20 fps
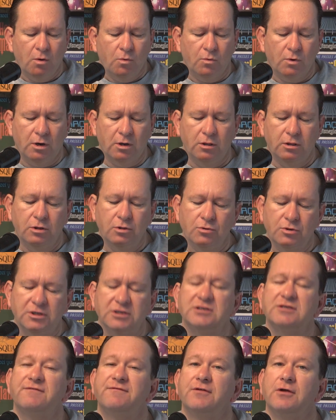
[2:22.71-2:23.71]
where
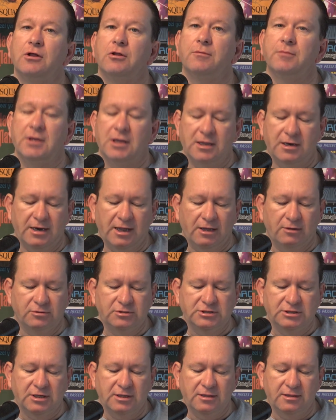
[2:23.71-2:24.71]
Lucasfilm
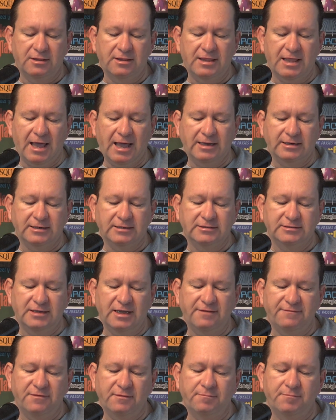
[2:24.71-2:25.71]
announced that
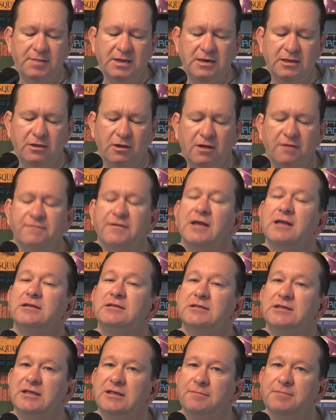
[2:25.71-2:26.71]
David Benioff
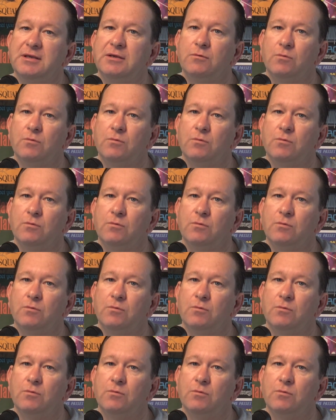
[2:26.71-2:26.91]
and D.B.